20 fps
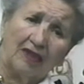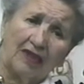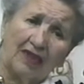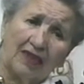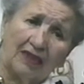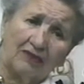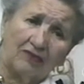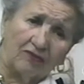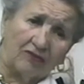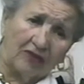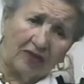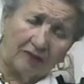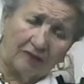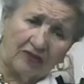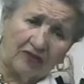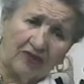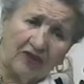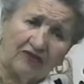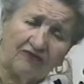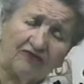for being. He had a
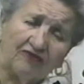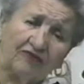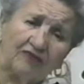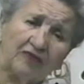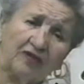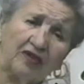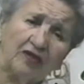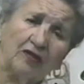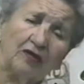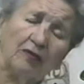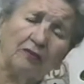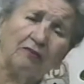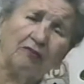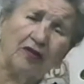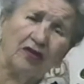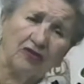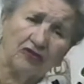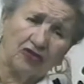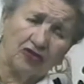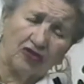reputation for being a
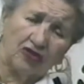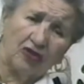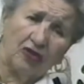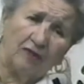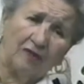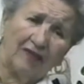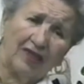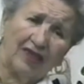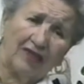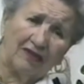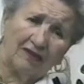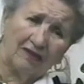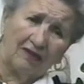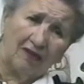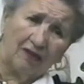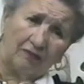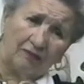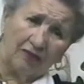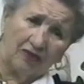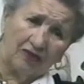bunch, like a man,
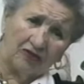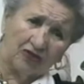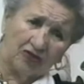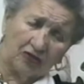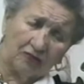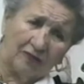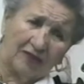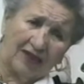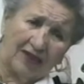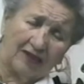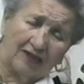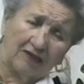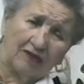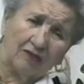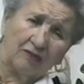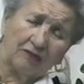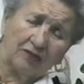a bunch man.